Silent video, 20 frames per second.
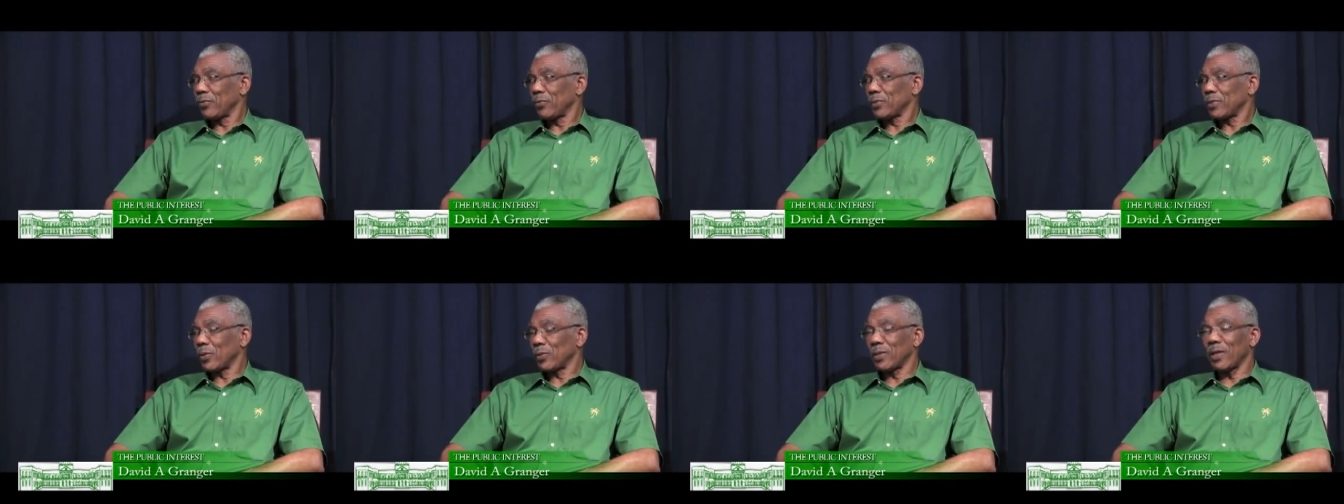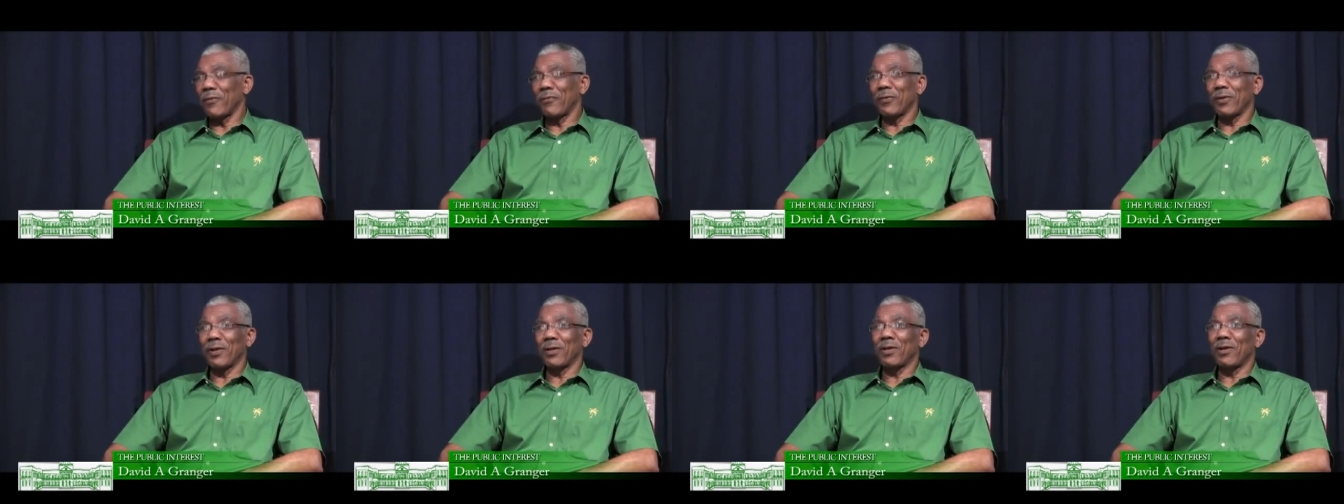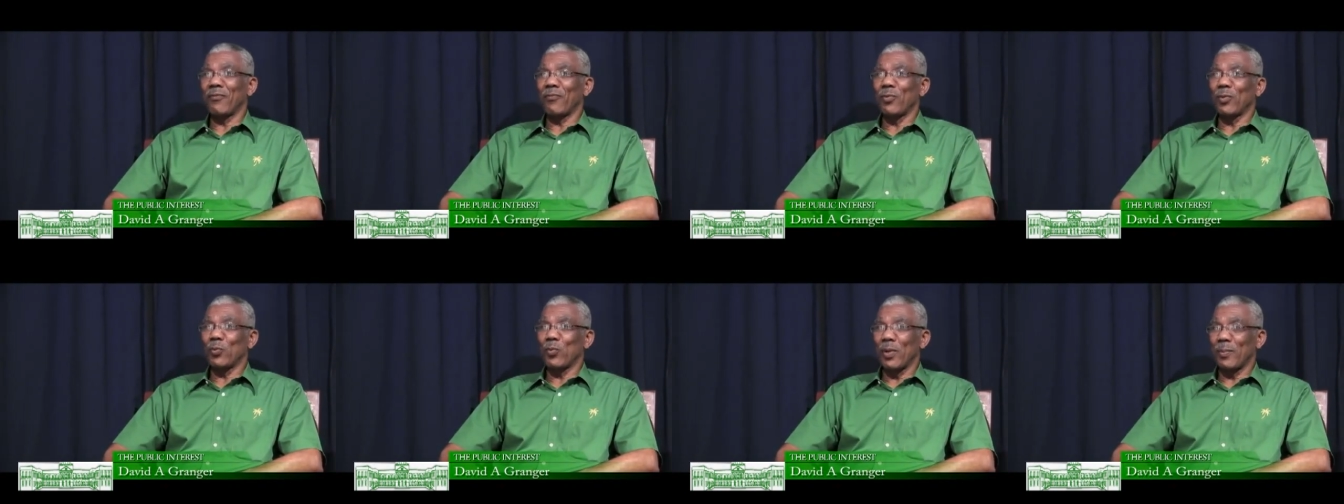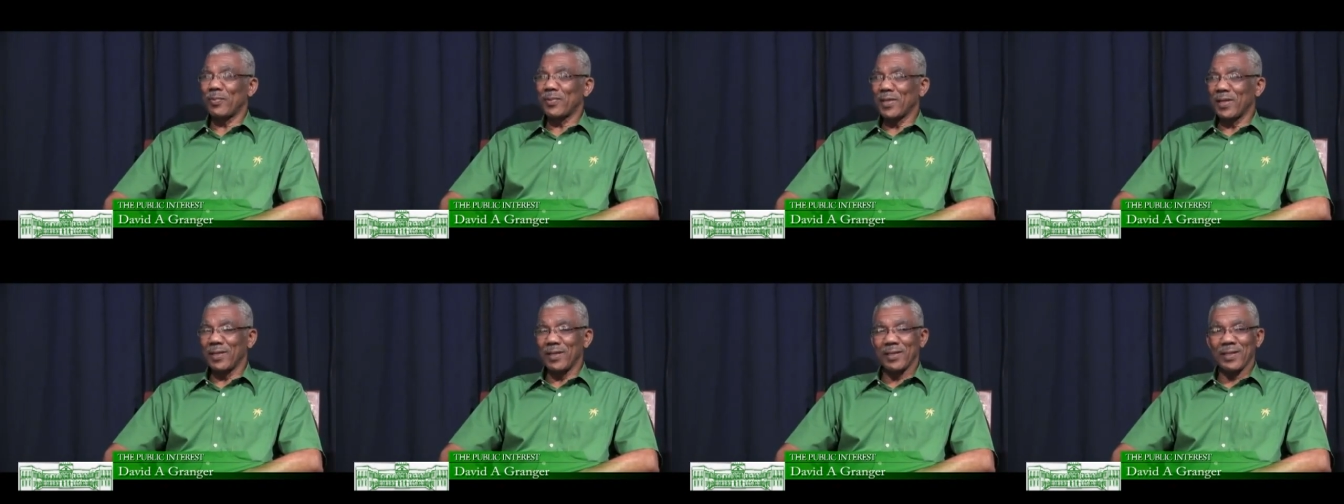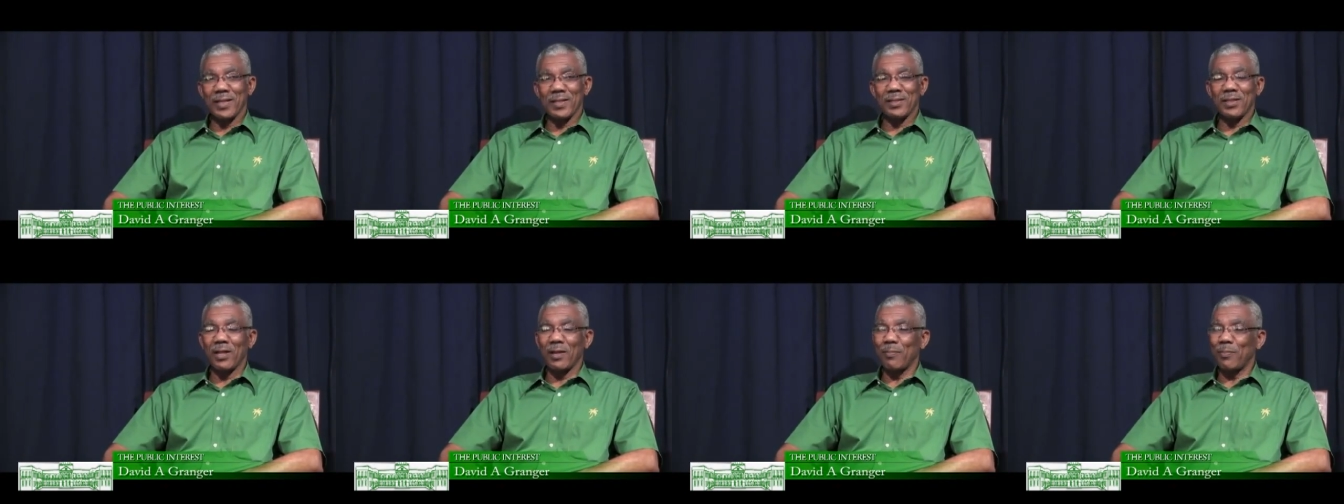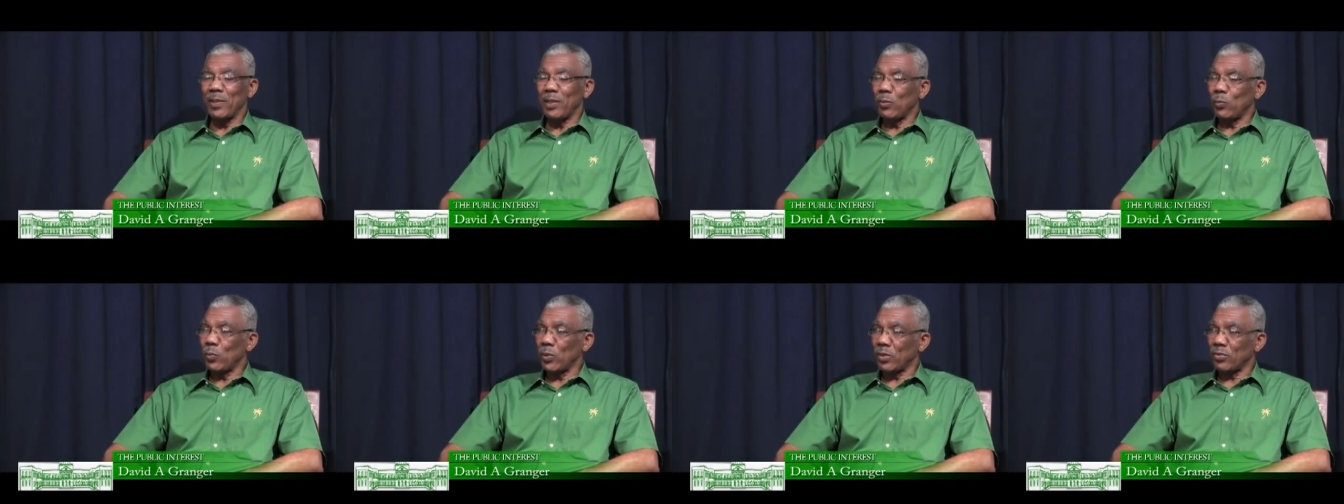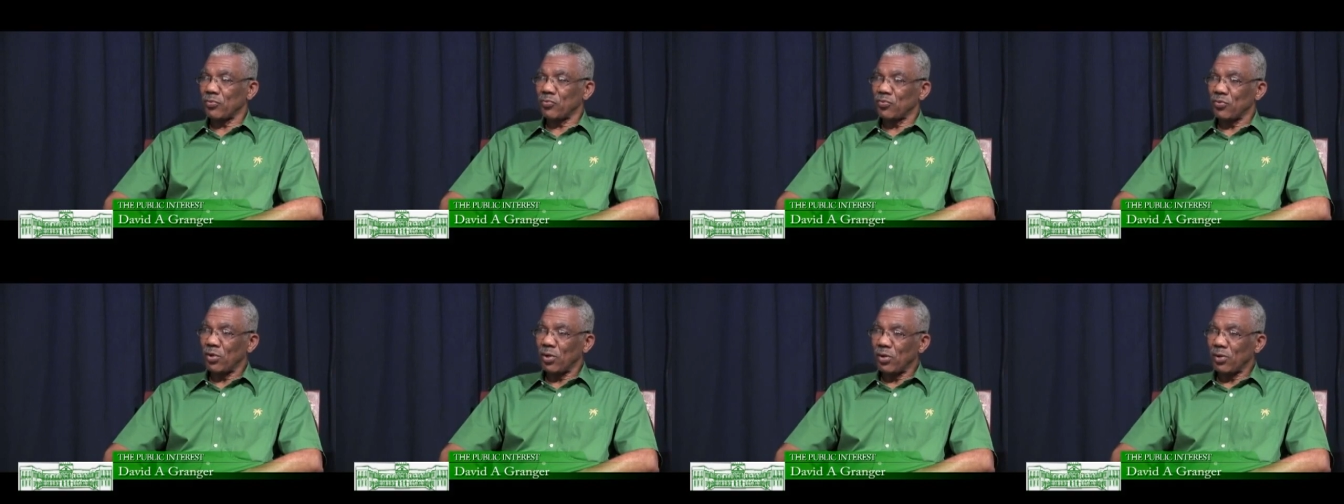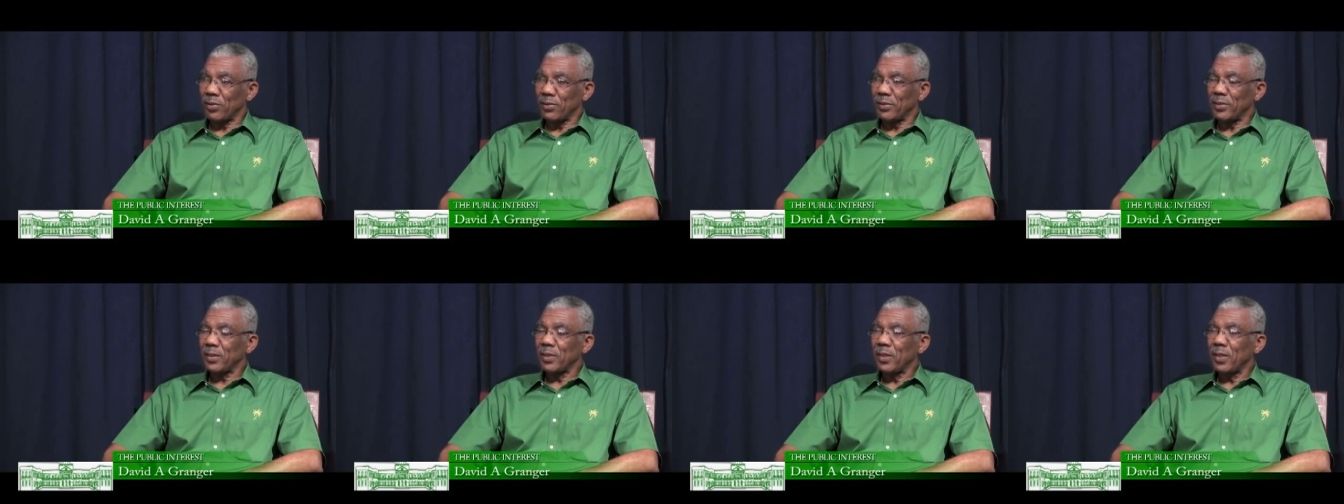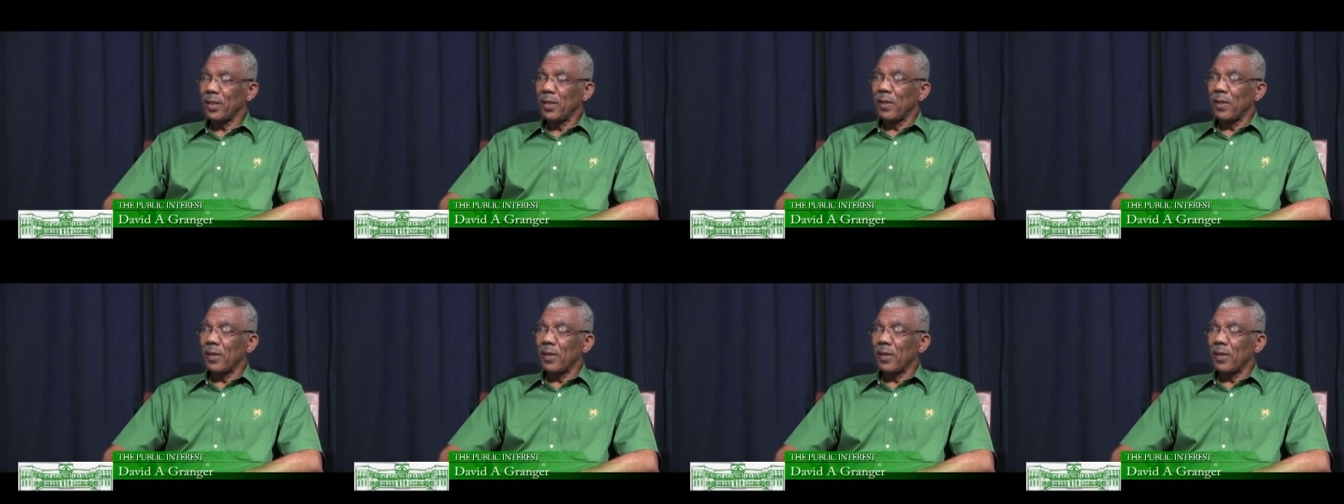the South African government website. It has not been withdrawn.